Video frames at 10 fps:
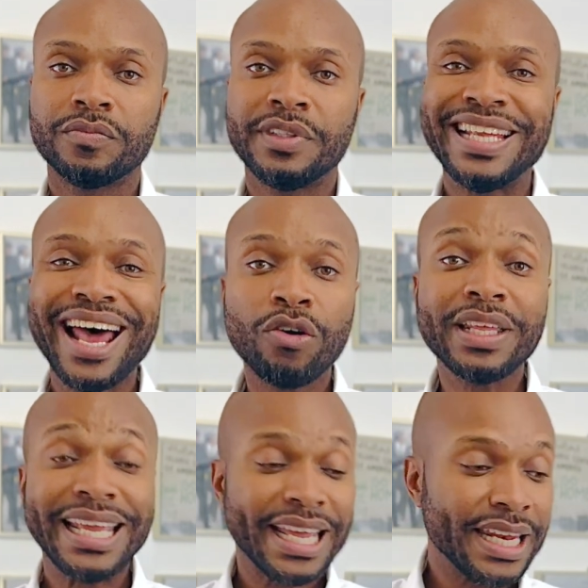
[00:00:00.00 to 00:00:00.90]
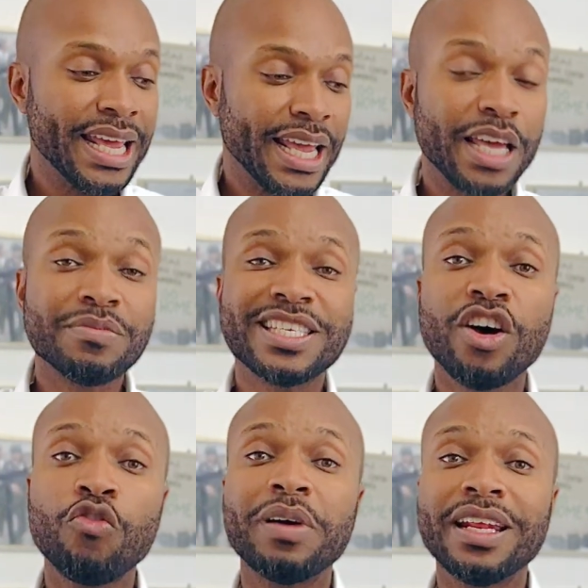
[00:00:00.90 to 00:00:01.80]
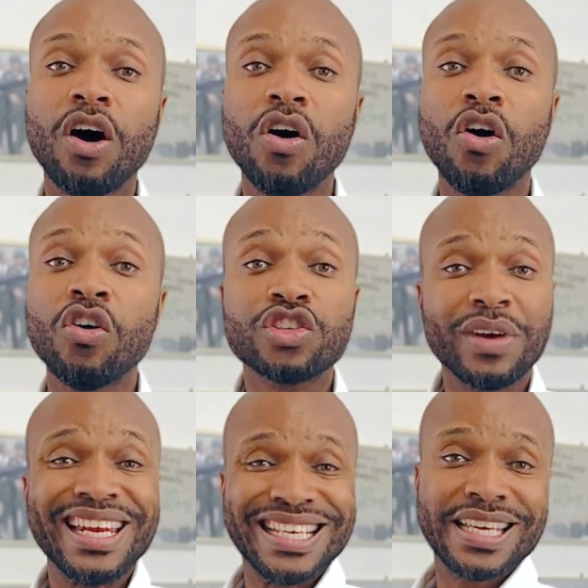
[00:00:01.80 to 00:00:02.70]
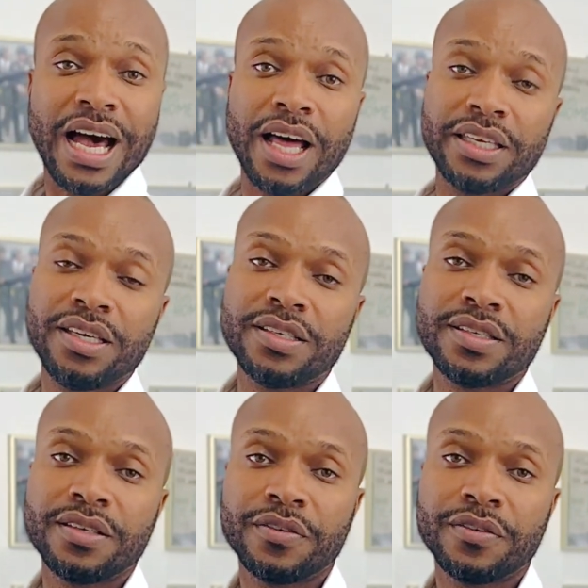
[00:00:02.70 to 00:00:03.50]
not only in himself, but also in his colleagues.